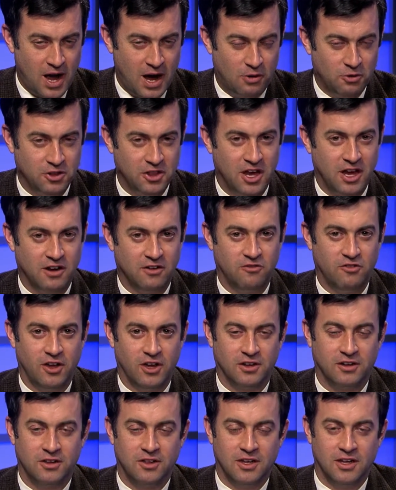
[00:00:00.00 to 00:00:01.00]
how would that
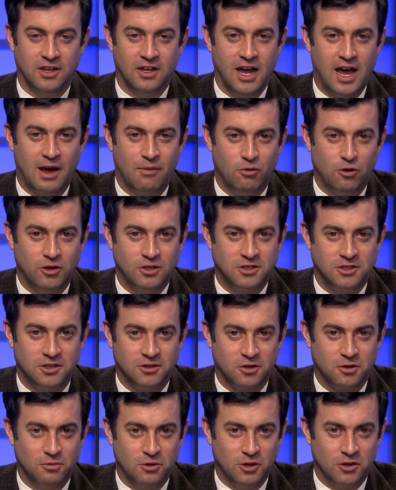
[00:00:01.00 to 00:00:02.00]
affect the
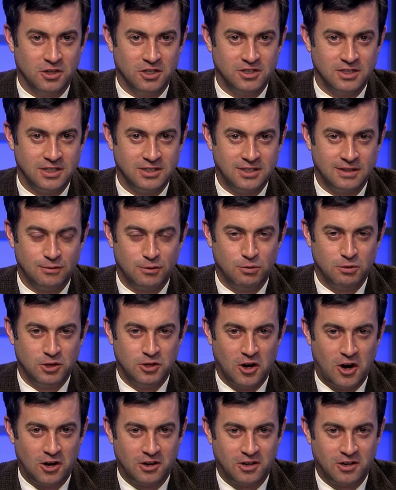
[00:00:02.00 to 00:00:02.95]
Aboriginal communities that seem to be